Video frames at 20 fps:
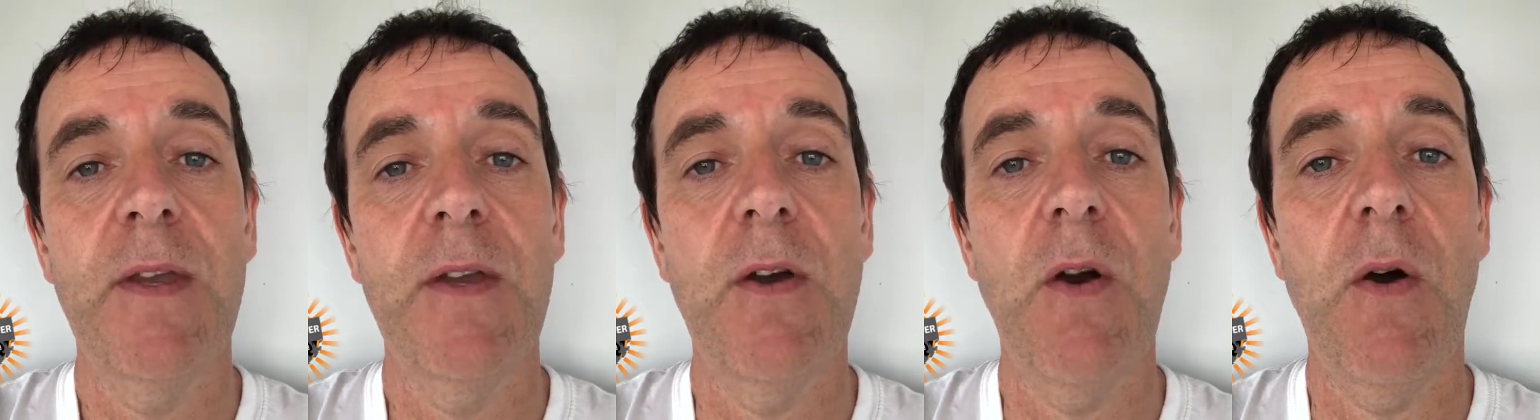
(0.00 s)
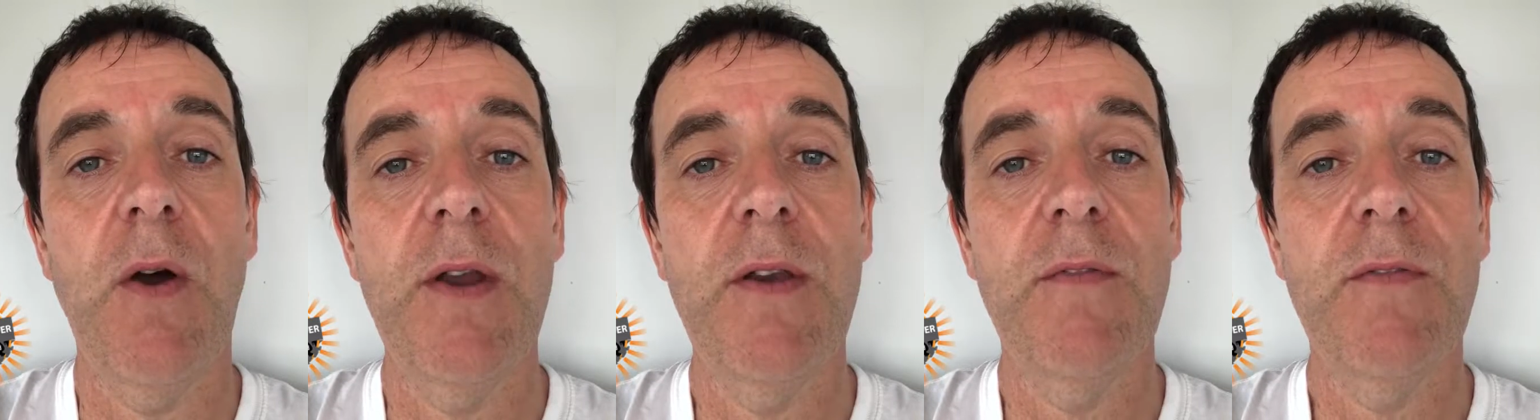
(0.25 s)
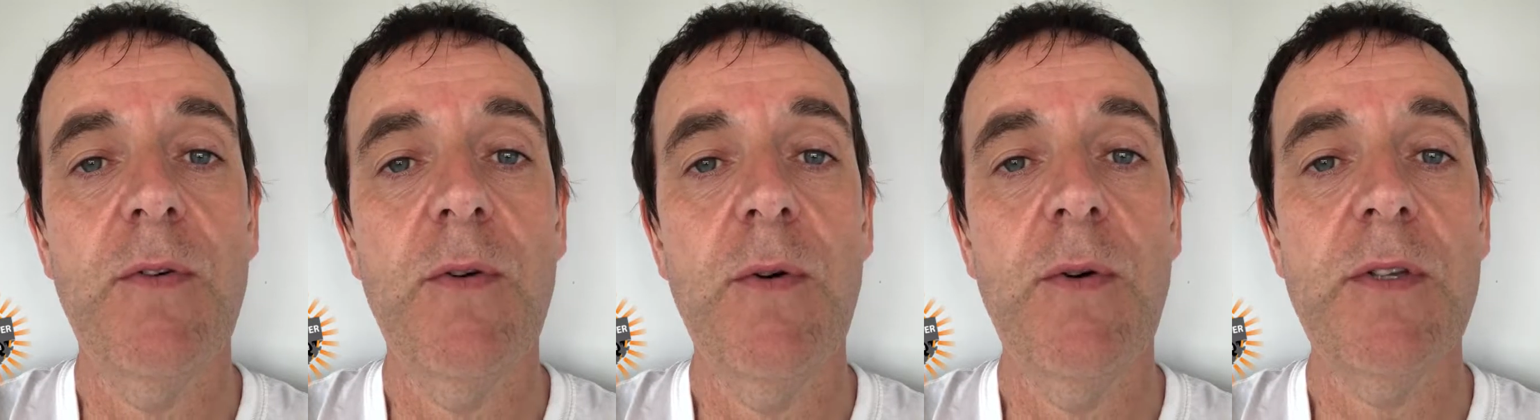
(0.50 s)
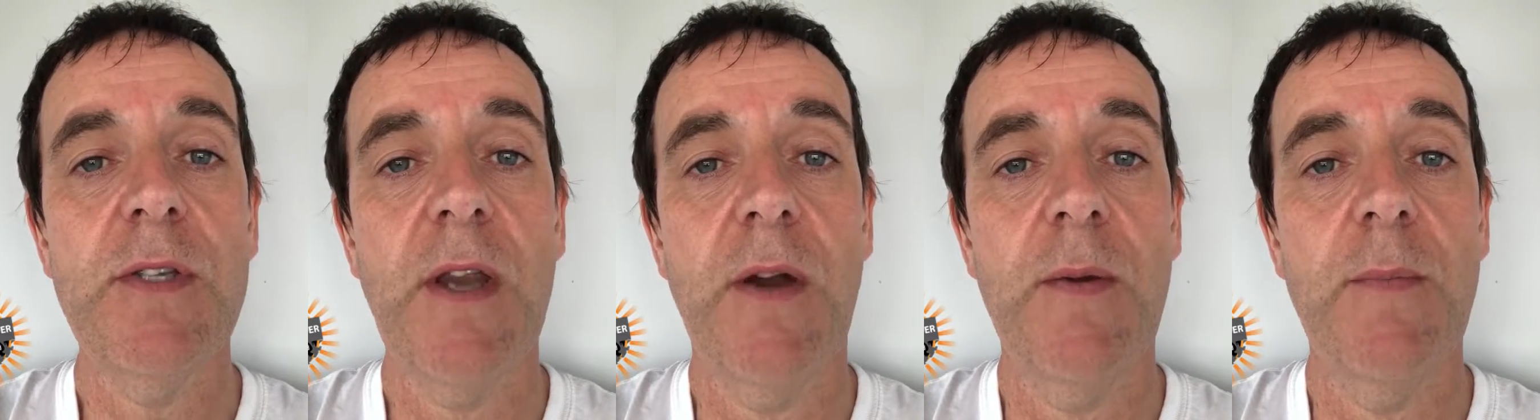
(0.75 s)
guide, of
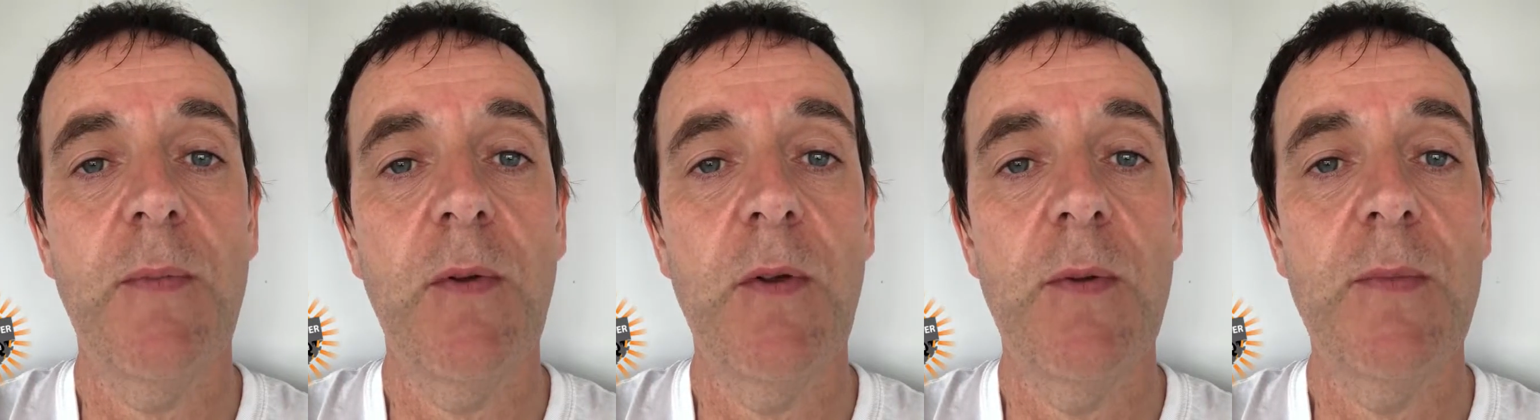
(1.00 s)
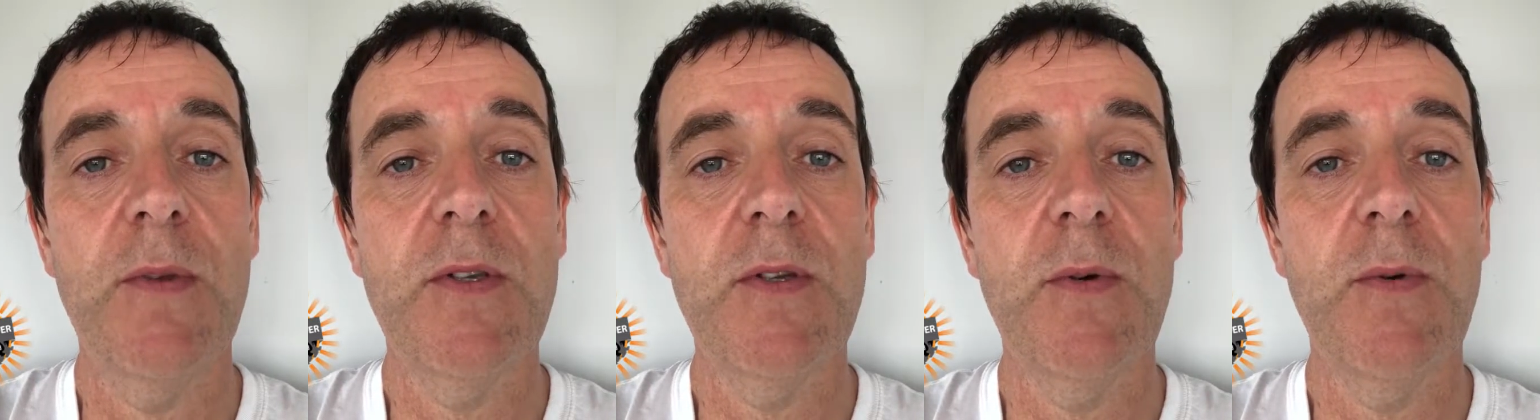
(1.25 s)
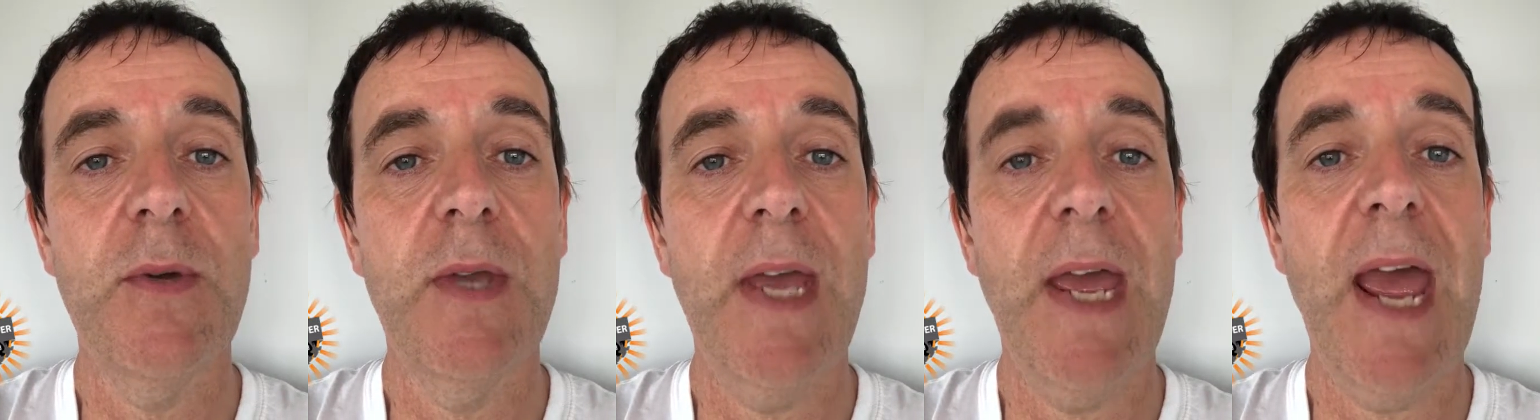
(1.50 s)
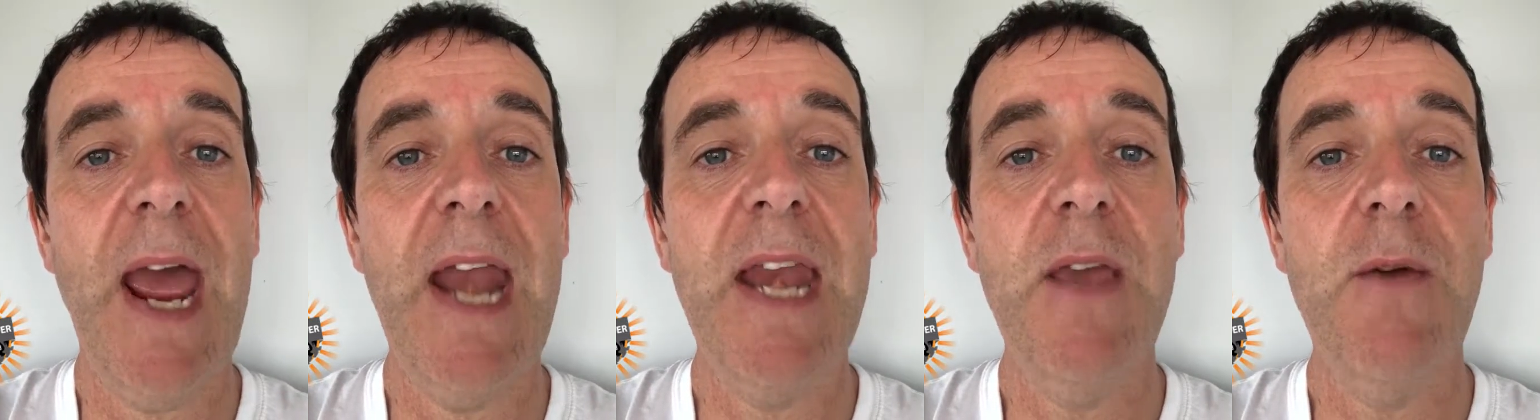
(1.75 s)
course, our employment
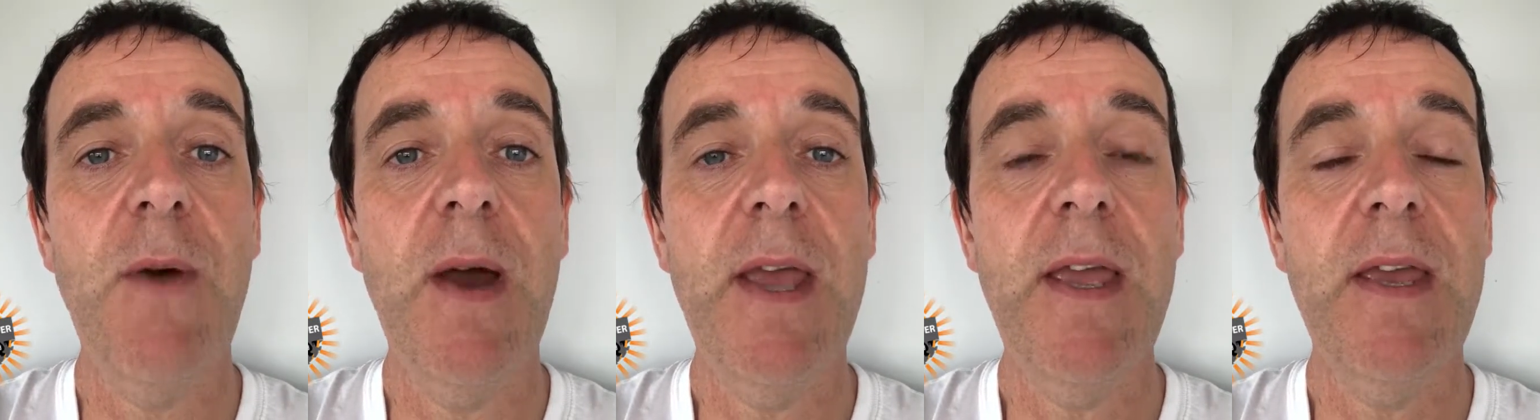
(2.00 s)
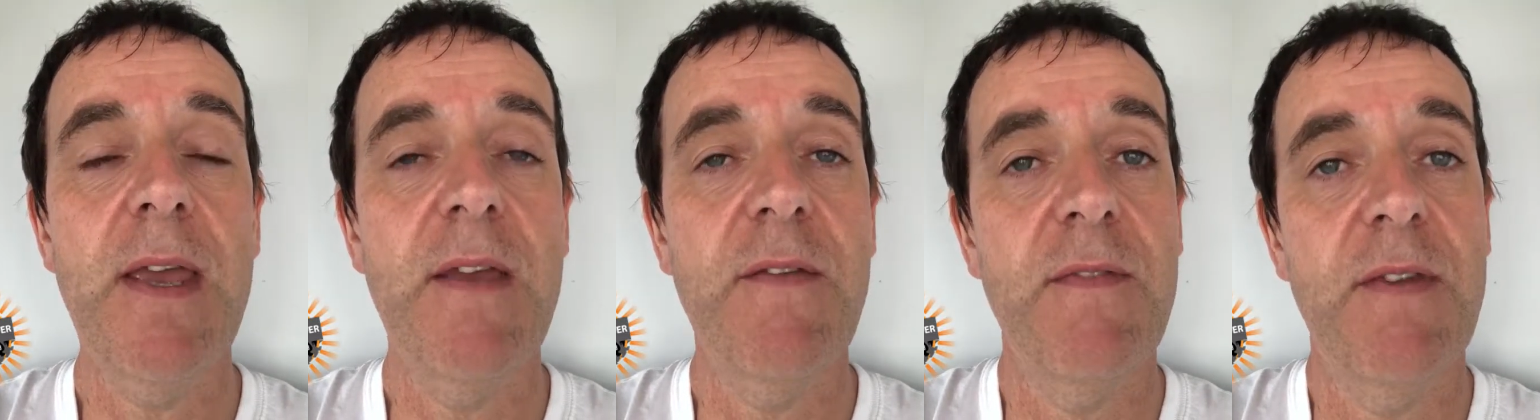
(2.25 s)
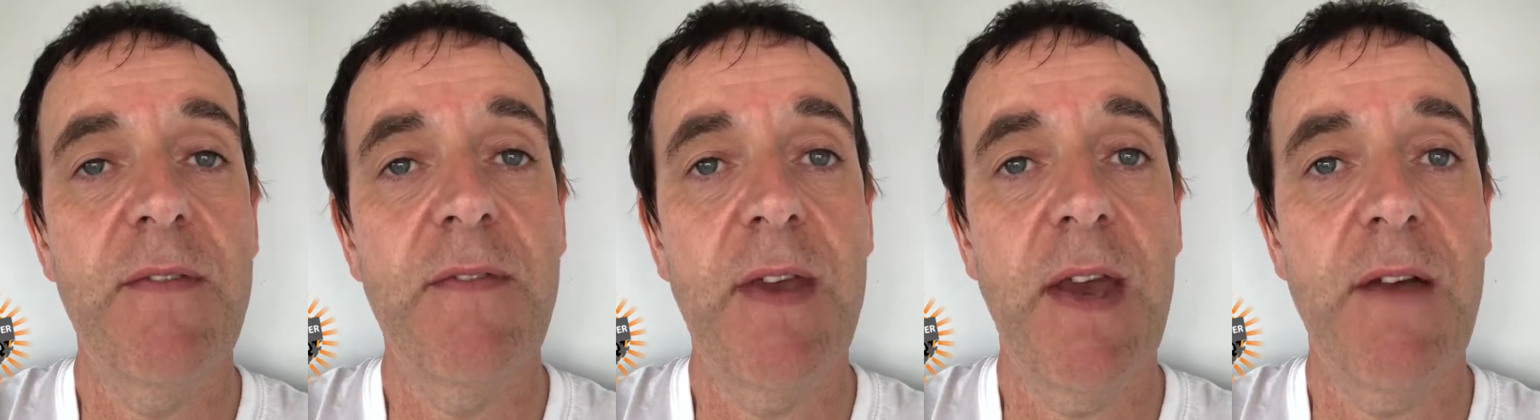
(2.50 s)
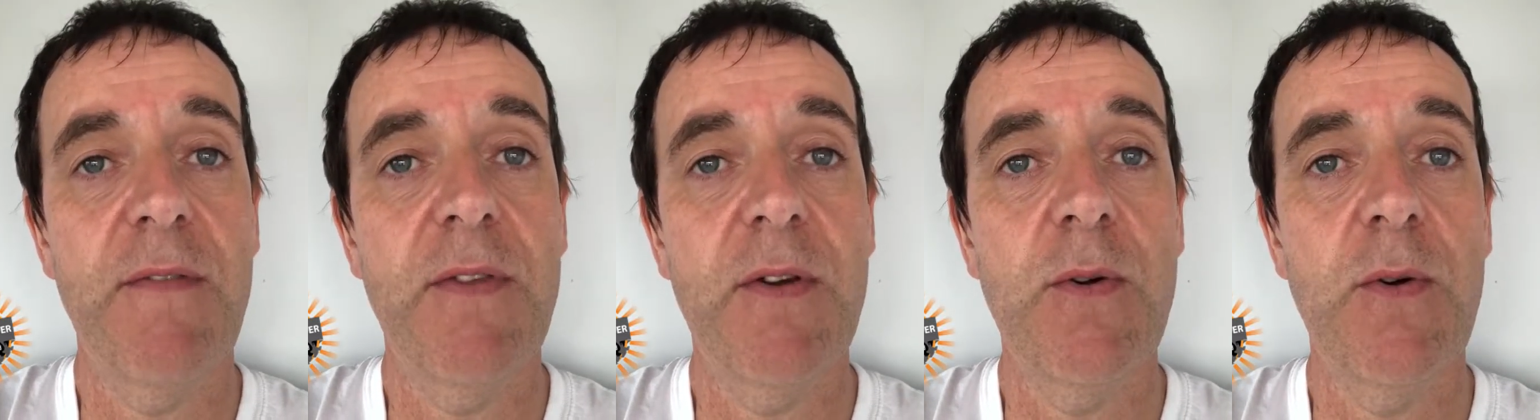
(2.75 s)
toolkit anyway, even if you
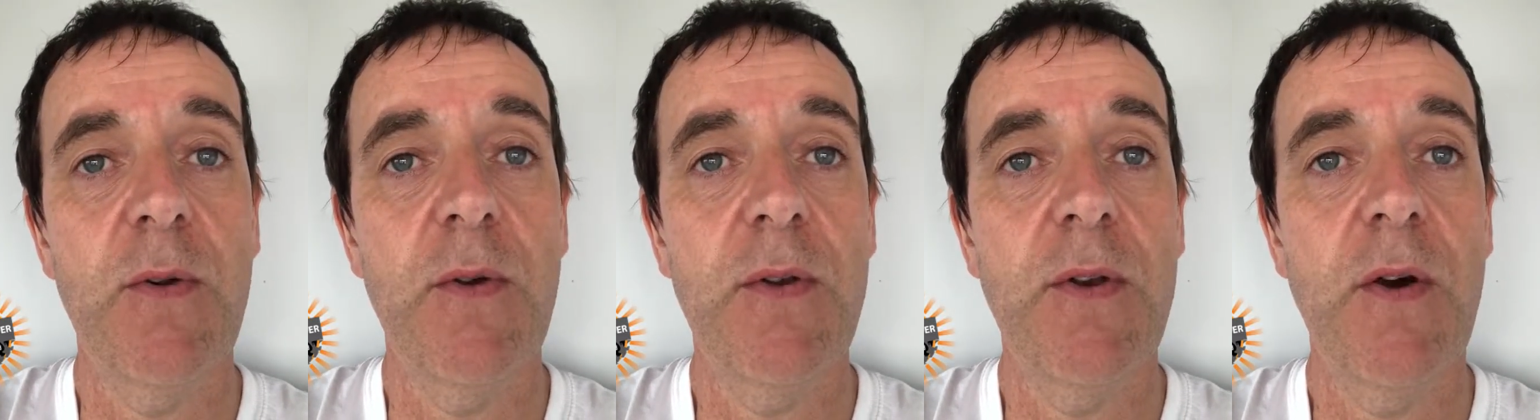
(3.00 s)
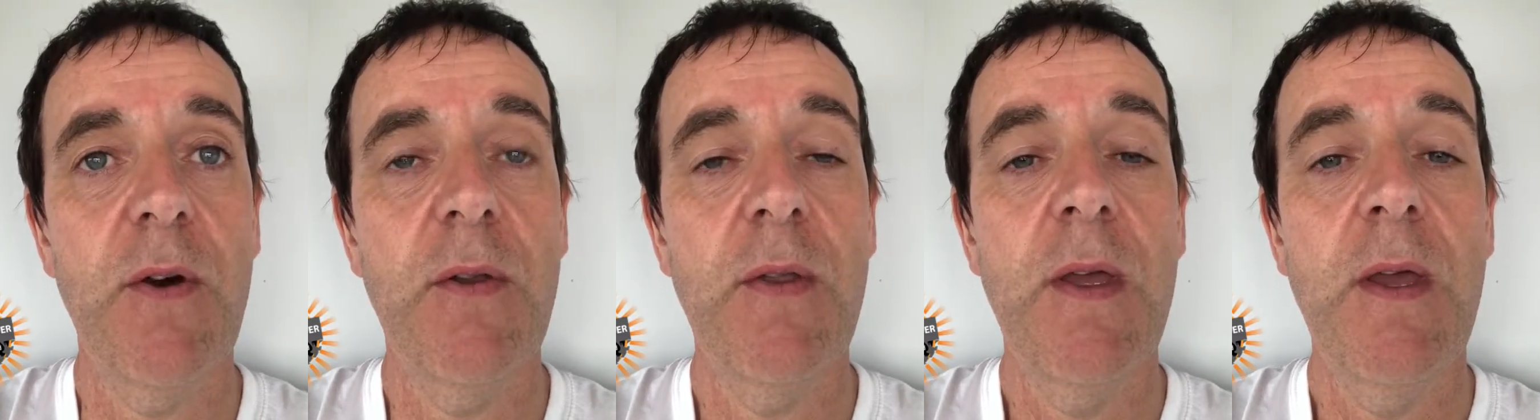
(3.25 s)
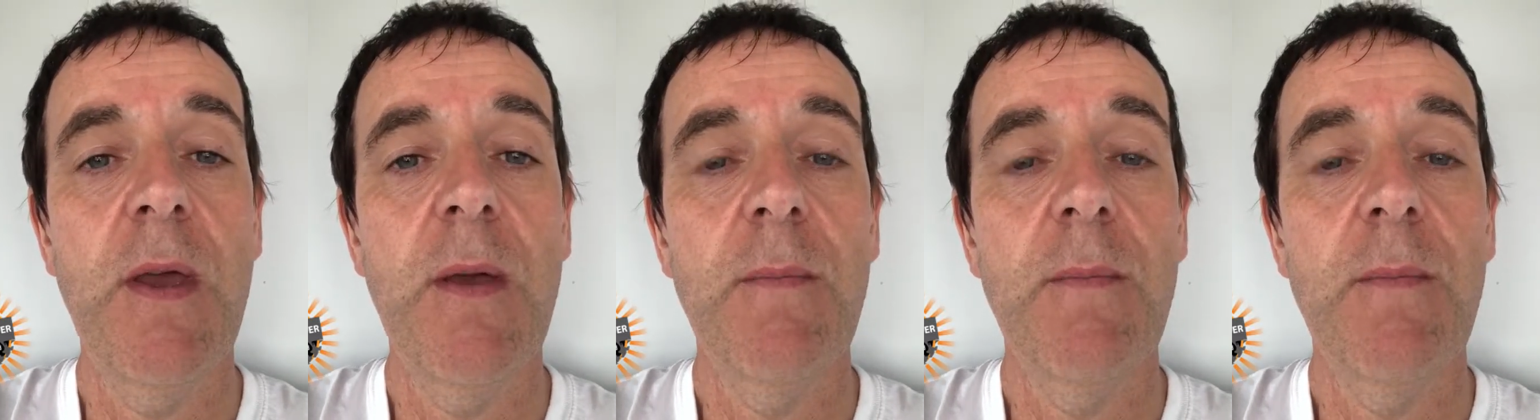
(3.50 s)
have the call or not.